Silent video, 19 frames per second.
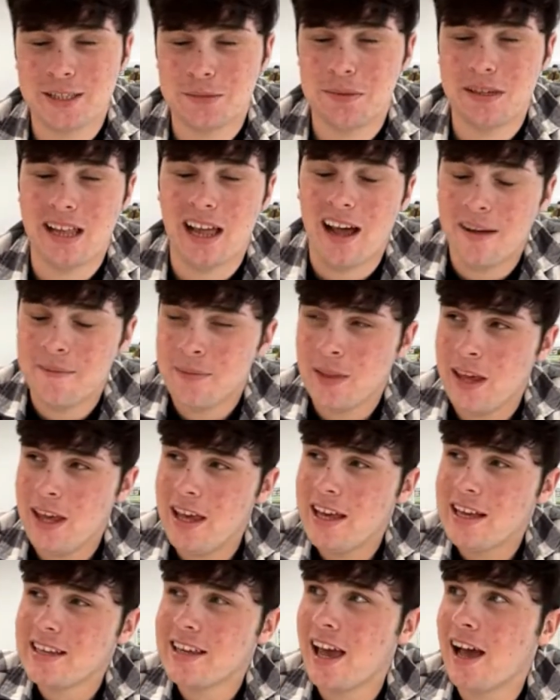me that.
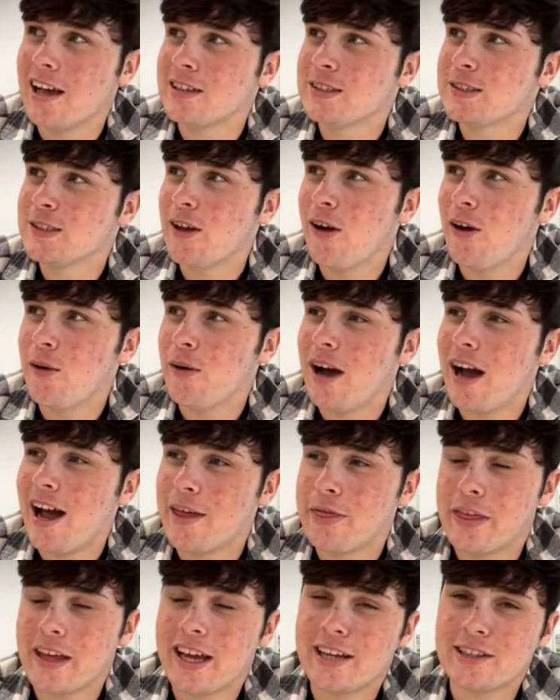Yeah, so I
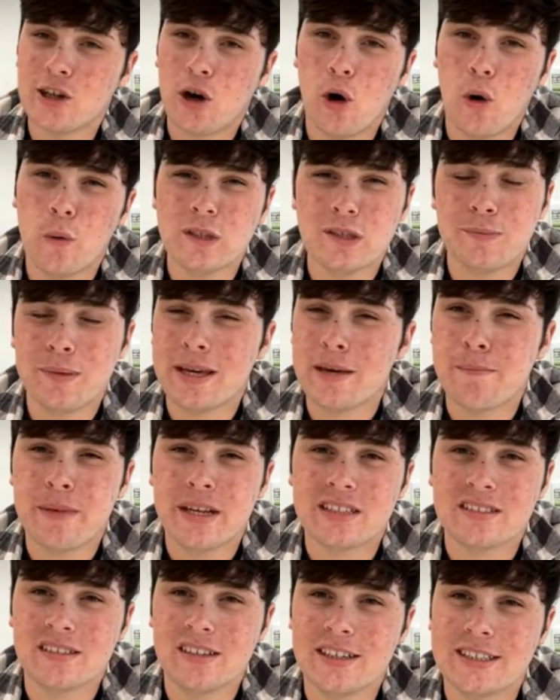think I'd always be in
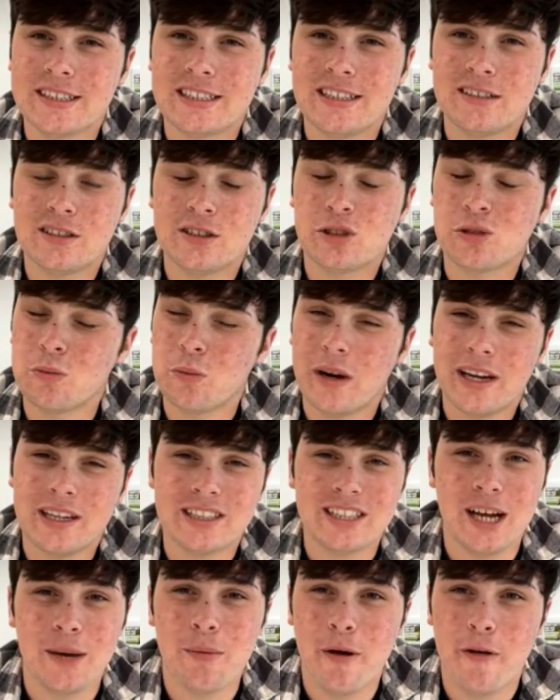business some way,
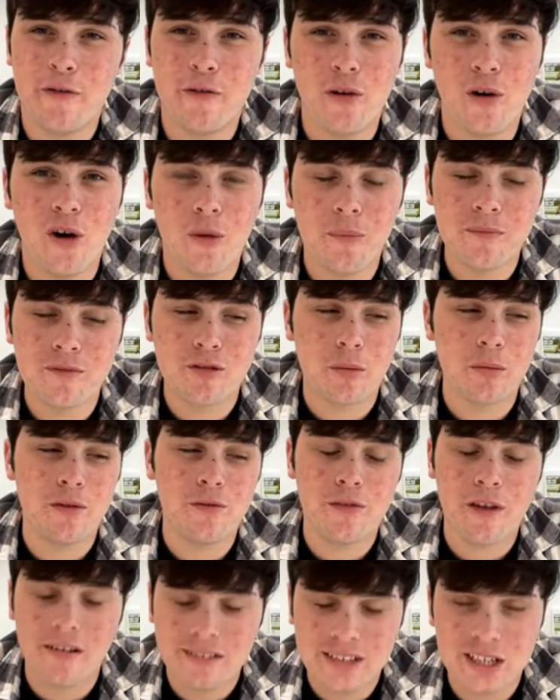shape or form. From a
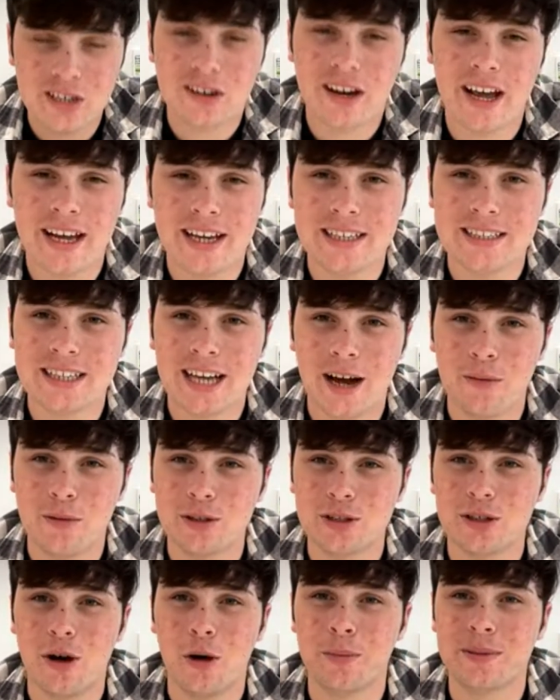very young age, I was
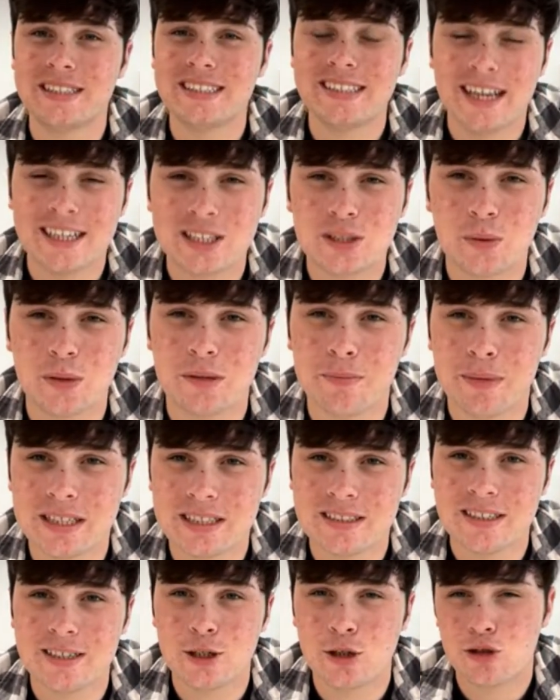obsessed with
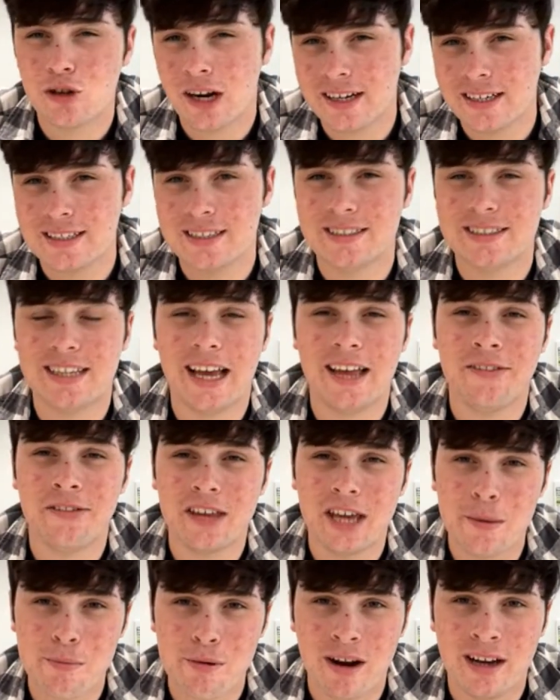business, Dragon's Den, The
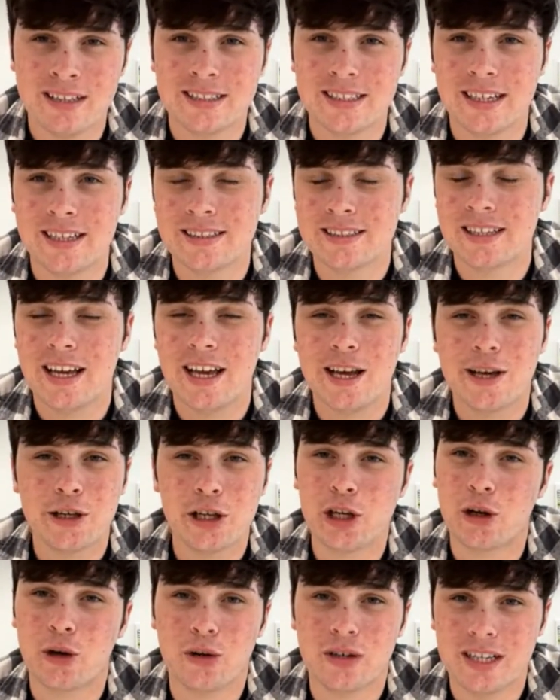Apprentice. You
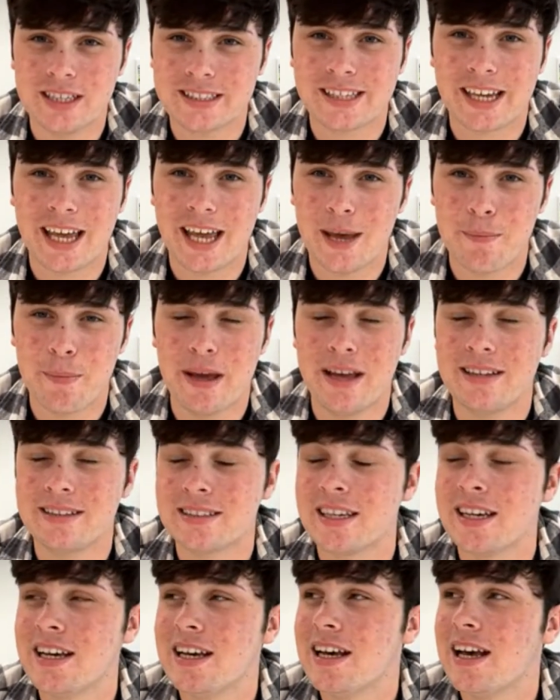couldn't escape it.
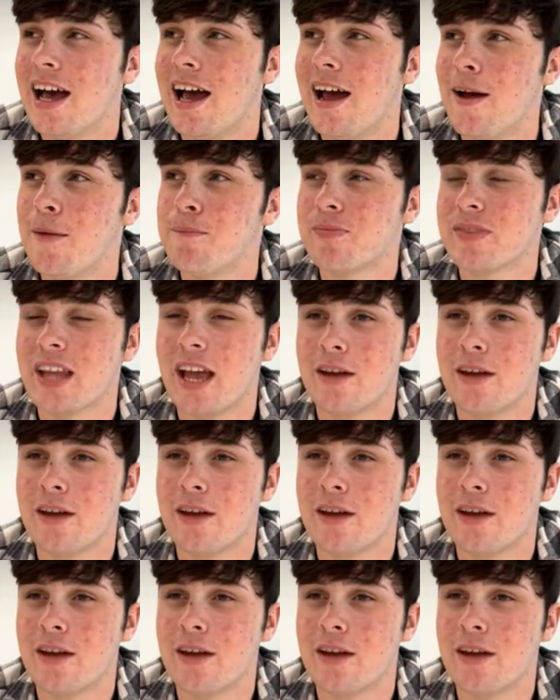When